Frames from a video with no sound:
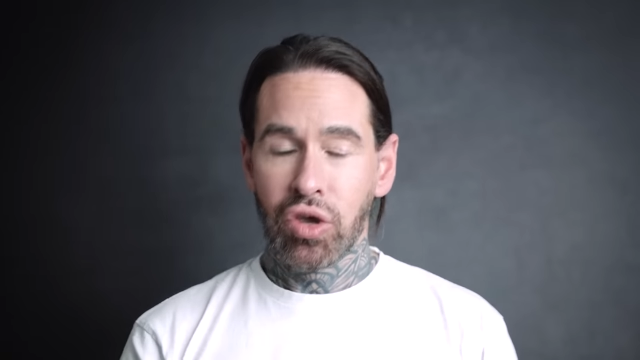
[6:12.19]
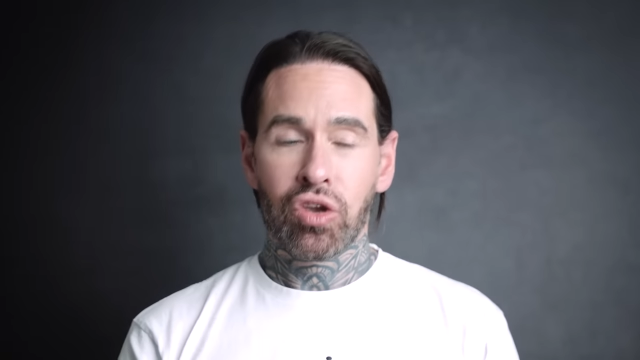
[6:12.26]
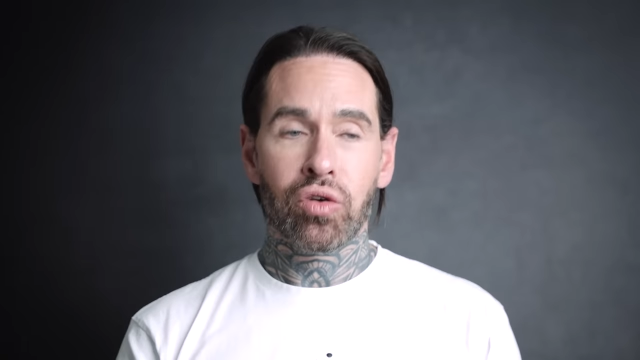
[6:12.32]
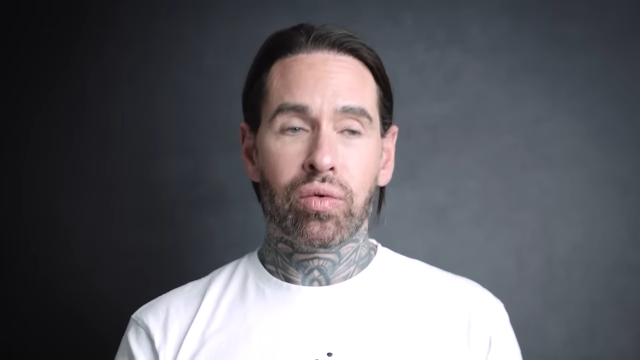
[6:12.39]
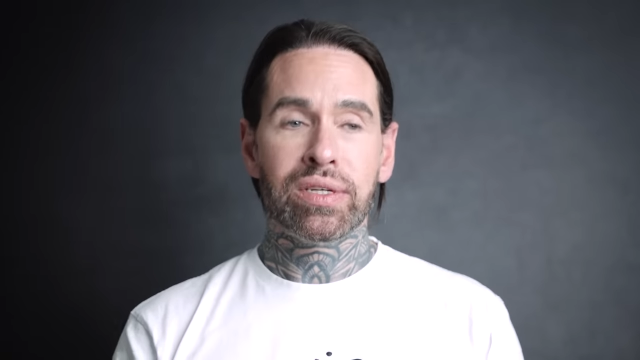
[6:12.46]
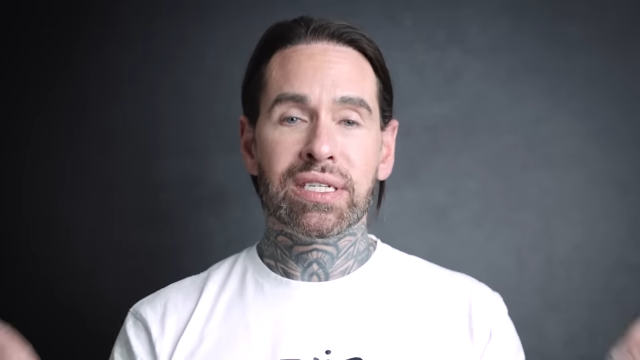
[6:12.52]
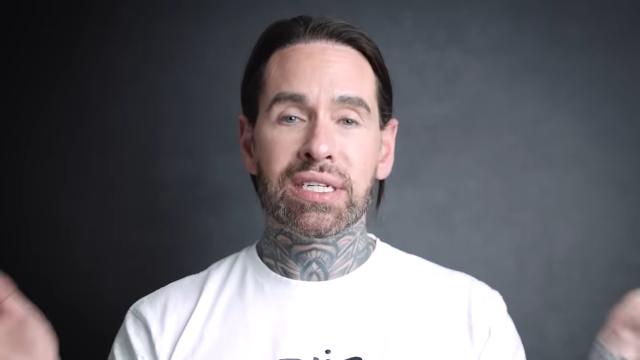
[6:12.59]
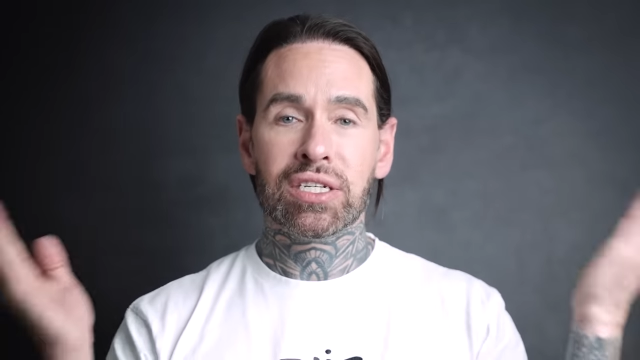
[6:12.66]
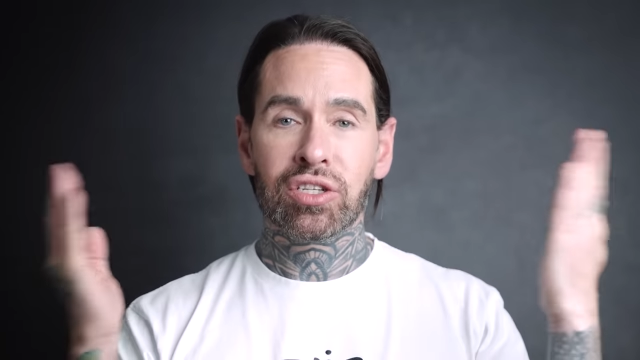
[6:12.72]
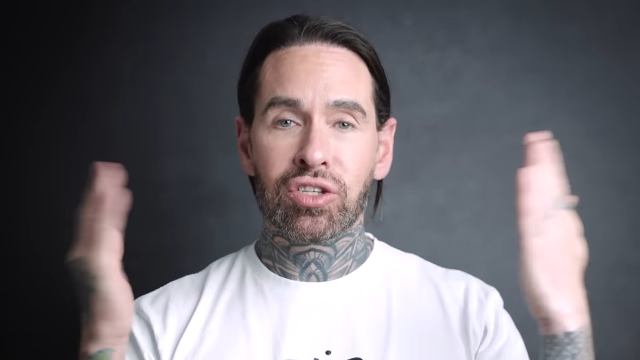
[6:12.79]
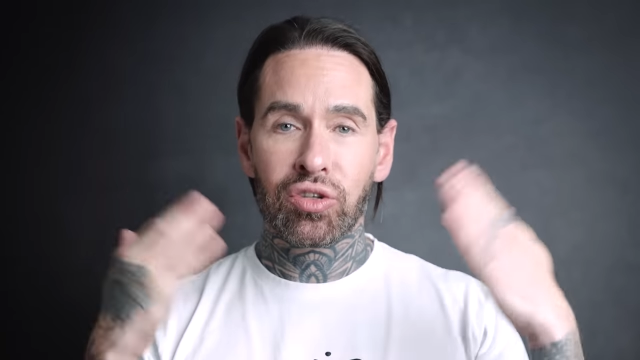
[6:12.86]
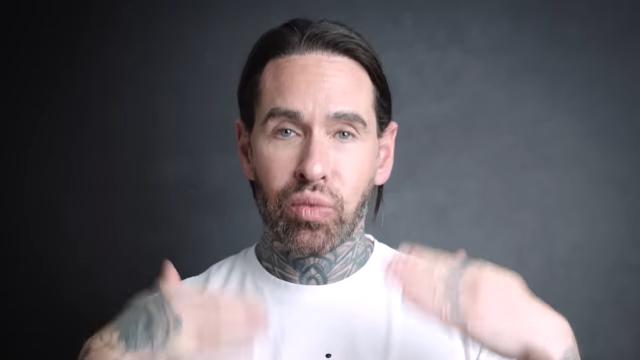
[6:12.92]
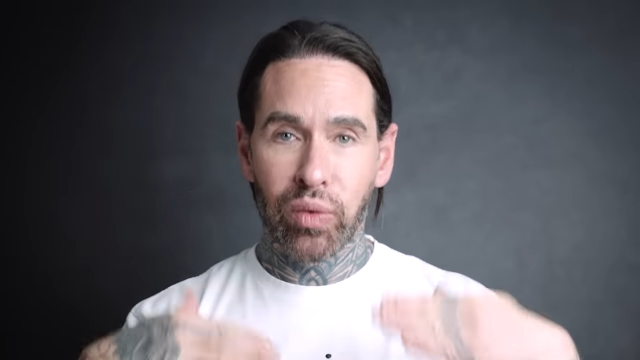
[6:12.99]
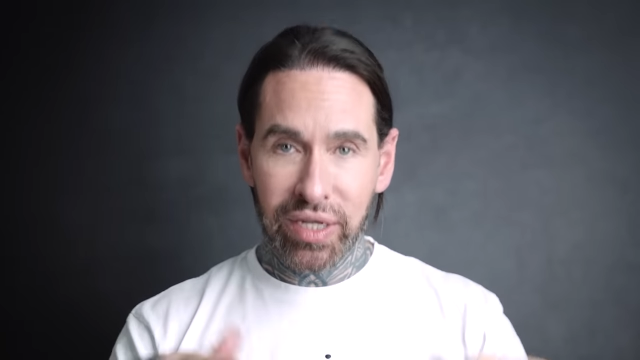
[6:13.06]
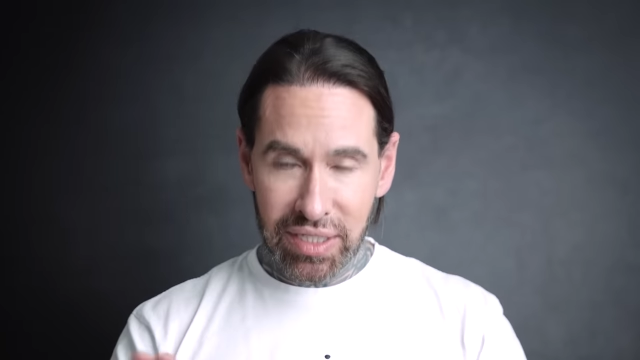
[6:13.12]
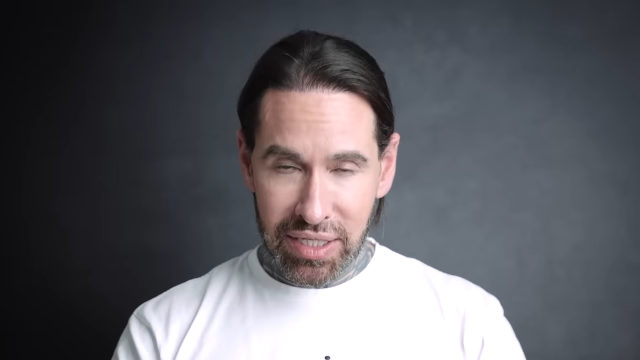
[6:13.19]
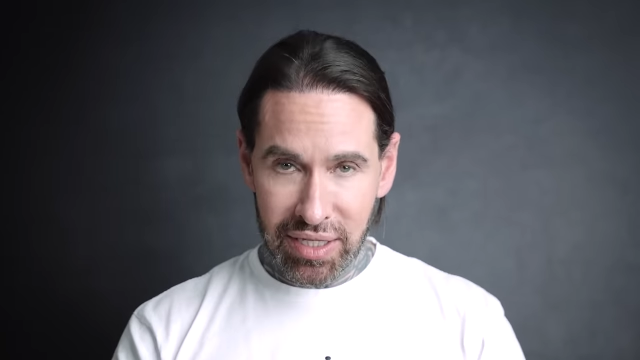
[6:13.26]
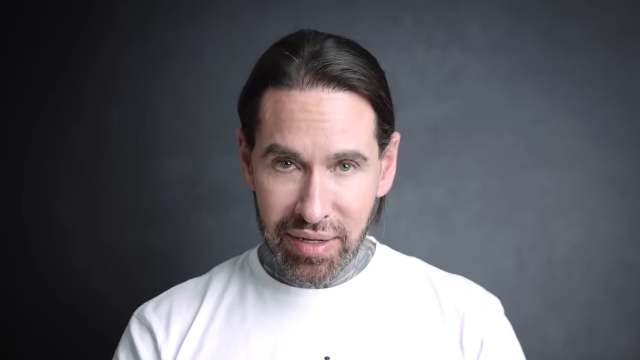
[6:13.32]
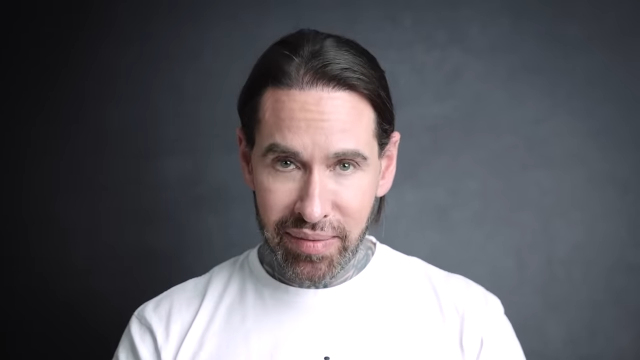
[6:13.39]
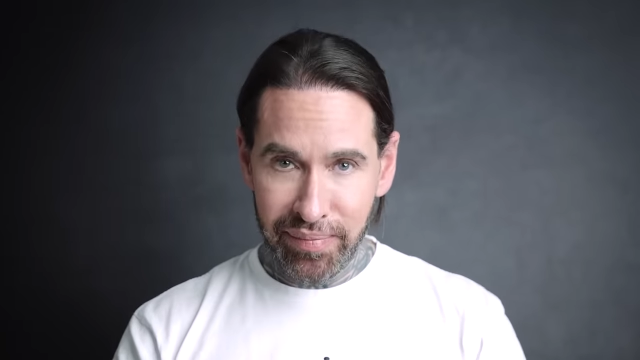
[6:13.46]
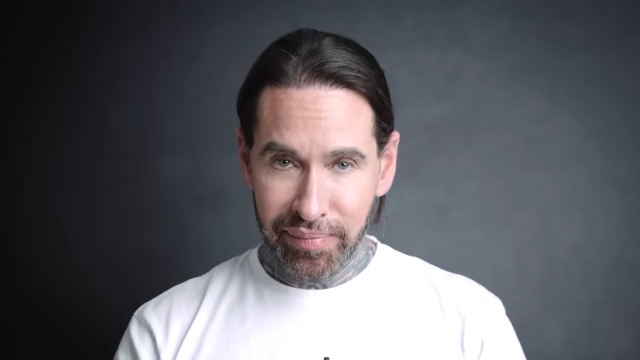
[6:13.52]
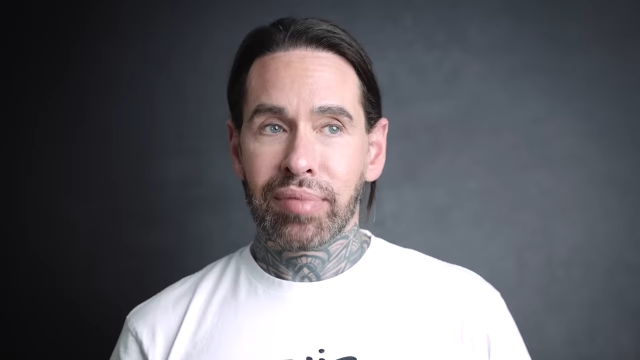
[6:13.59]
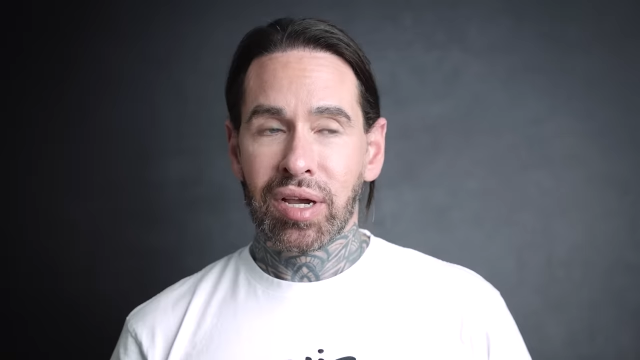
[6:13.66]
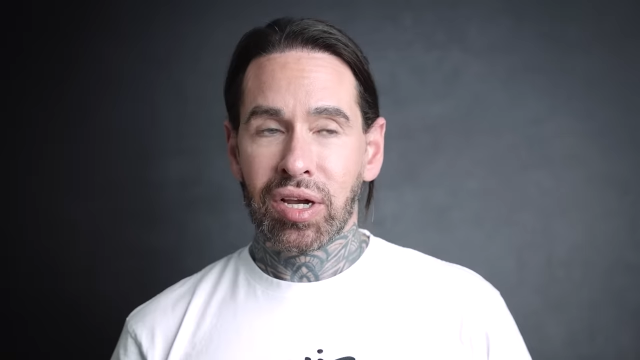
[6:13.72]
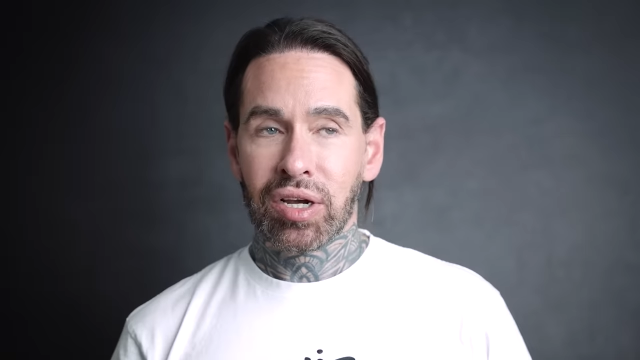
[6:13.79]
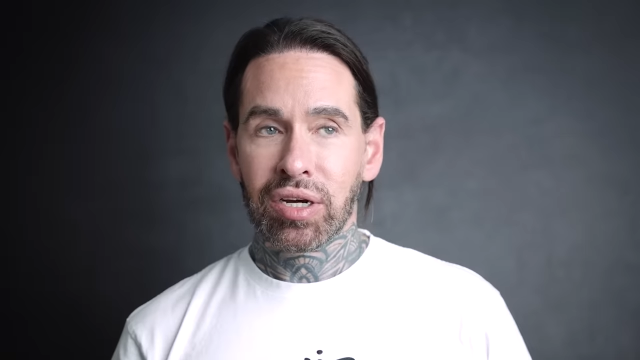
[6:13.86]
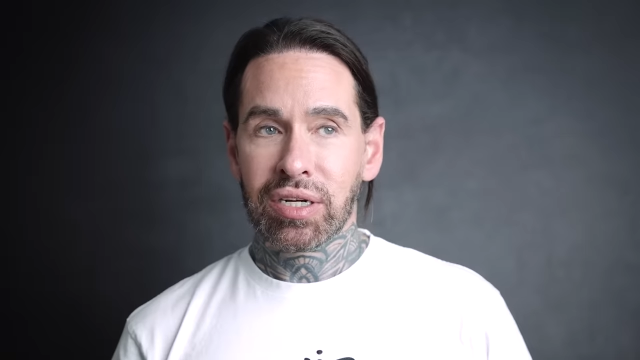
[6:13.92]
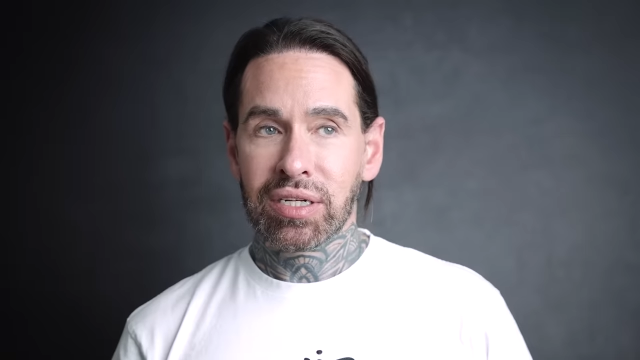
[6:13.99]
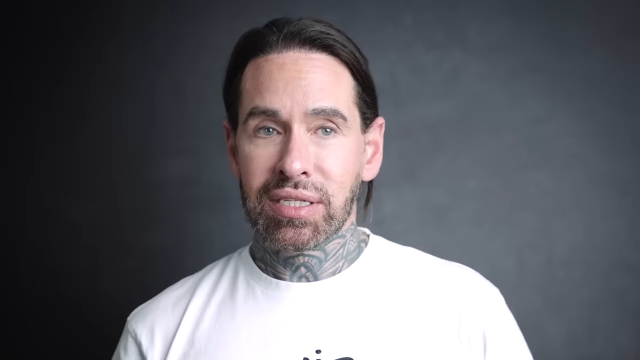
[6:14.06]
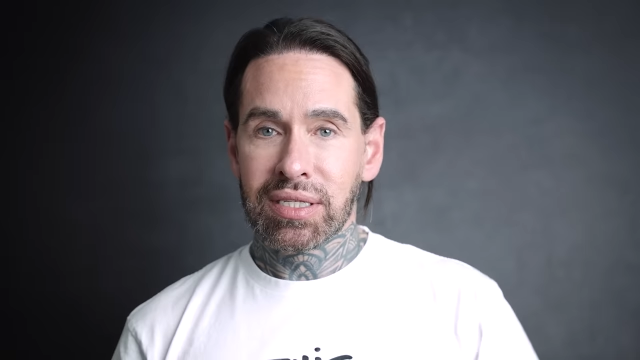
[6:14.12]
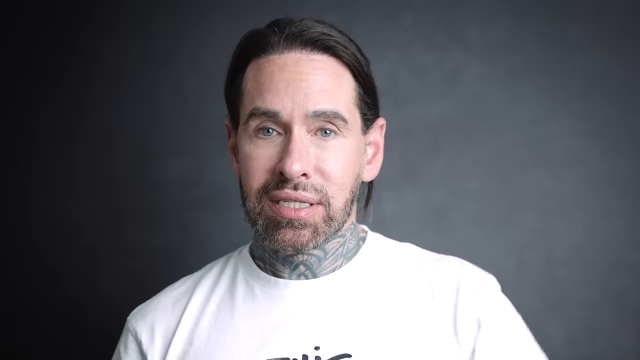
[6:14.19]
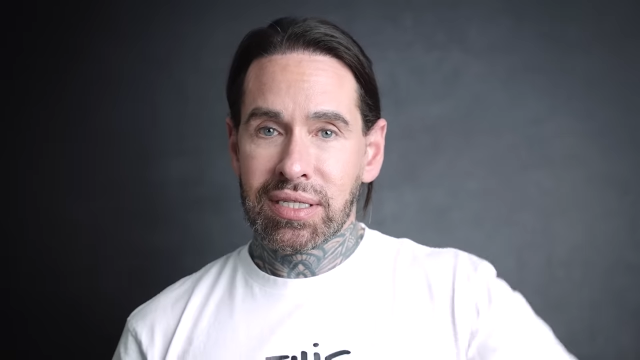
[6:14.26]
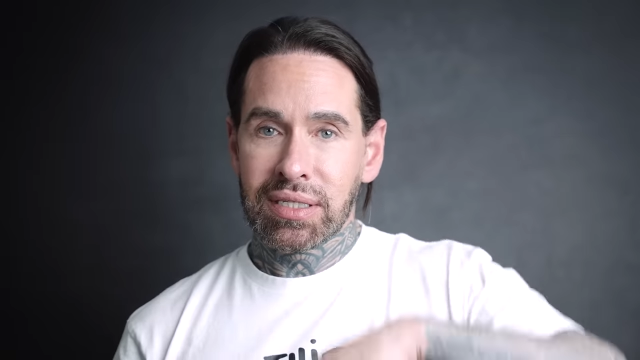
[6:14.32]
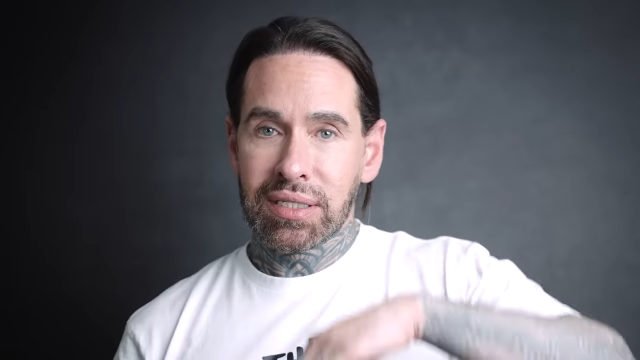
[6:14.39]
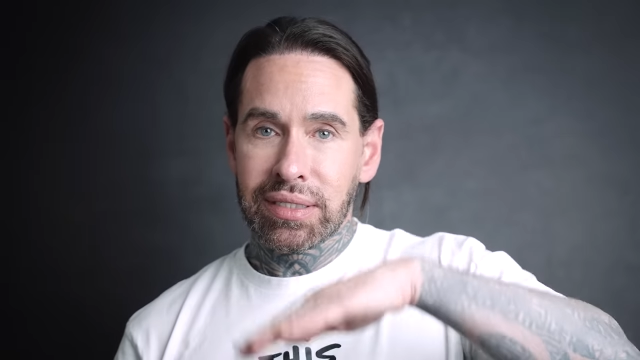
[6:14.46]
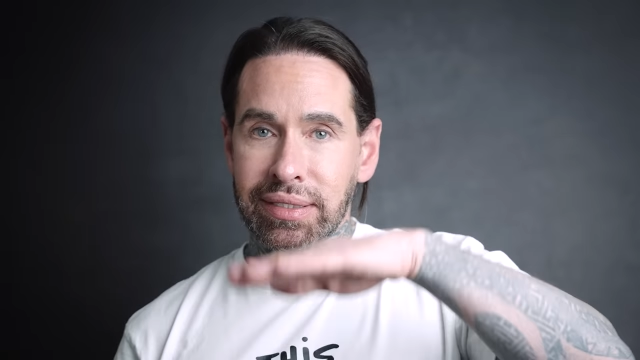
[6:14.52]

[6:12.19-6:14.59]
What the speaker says: You always need to sweeten them because